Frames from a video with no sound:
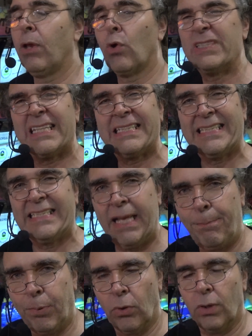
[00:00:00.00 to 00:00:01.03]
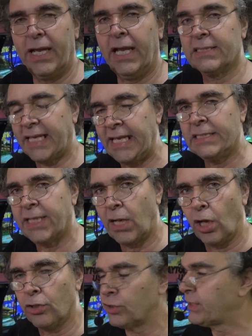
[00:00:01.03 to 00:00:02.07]
because it's simple, it's easy to
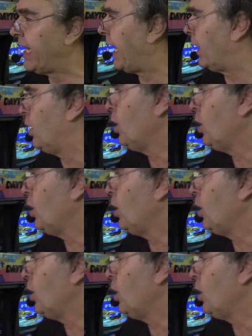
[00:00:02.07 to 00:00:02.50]
understand.